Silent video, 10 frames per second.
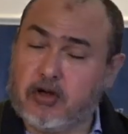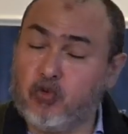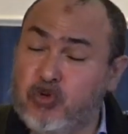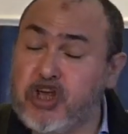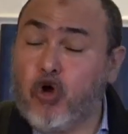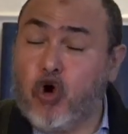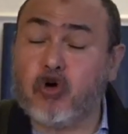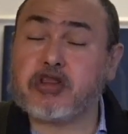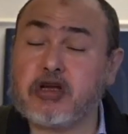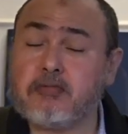We
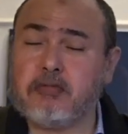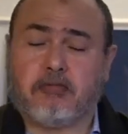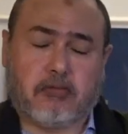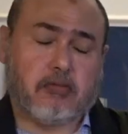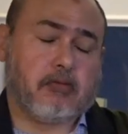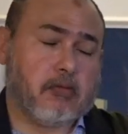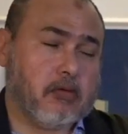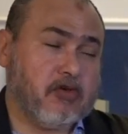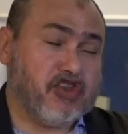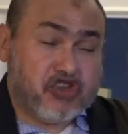owe them
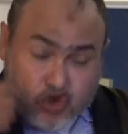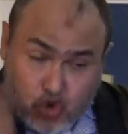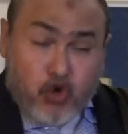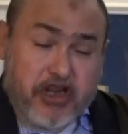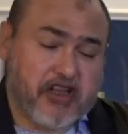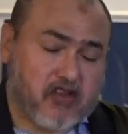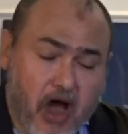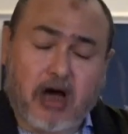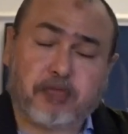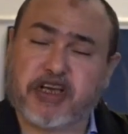the duty, the
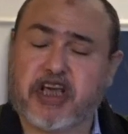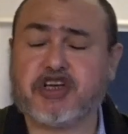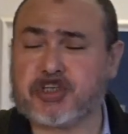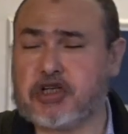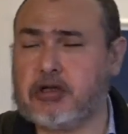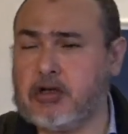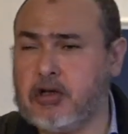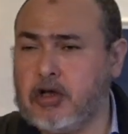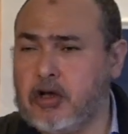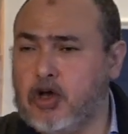obligation
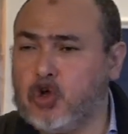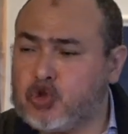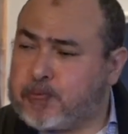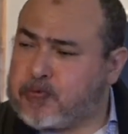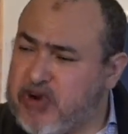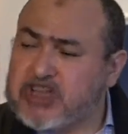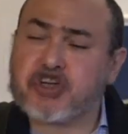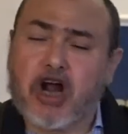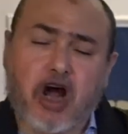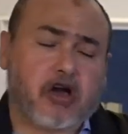to
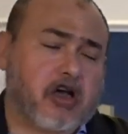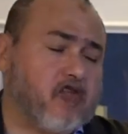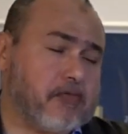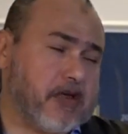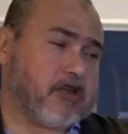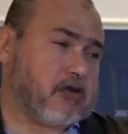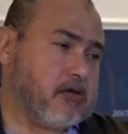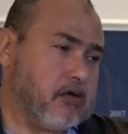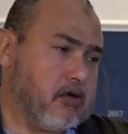pressure our government,